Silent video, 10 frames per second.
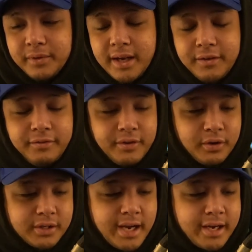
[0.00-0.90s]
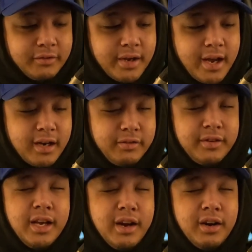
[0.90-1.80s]
it felt kind of out of
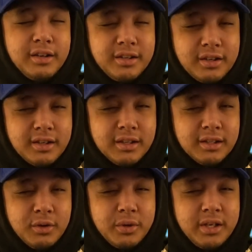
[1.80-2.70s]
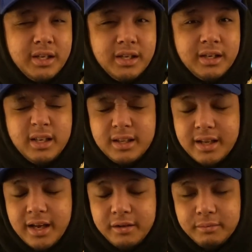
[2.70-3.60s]
character, low-key,
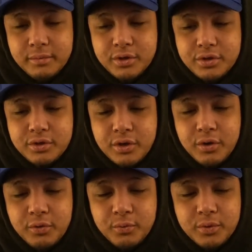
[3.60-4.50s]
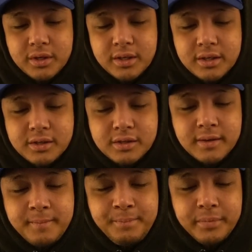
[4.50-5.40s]
that Michonne was
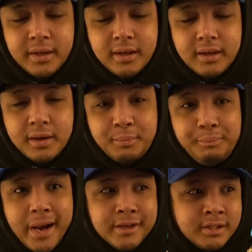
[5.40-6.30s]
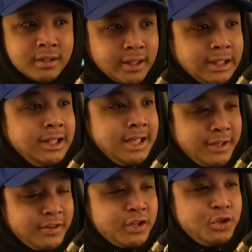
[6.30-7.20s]
basically
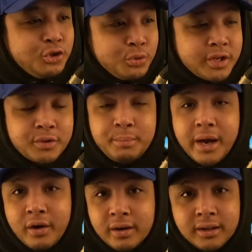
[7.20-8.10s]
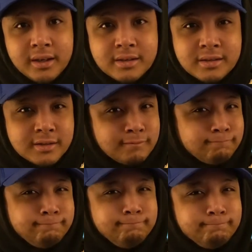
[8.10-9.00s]
leaving Judith parentless.
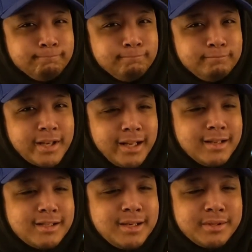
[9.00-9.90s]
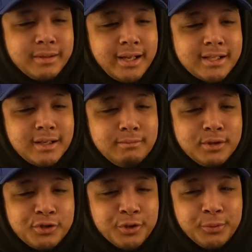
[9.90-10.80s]
That doesn't seem like something
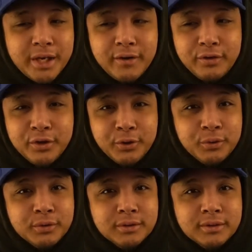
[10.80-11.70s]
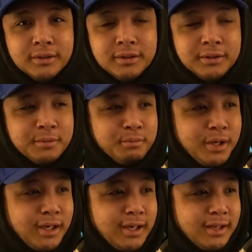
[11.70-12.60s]
Michonne would ever do,
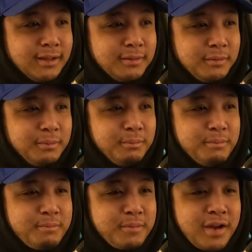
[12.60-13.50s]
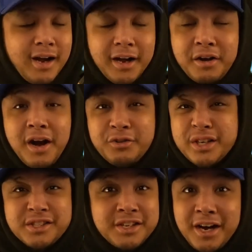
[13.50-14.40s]
but a
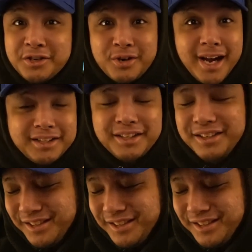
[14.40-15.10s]
contract is a contract.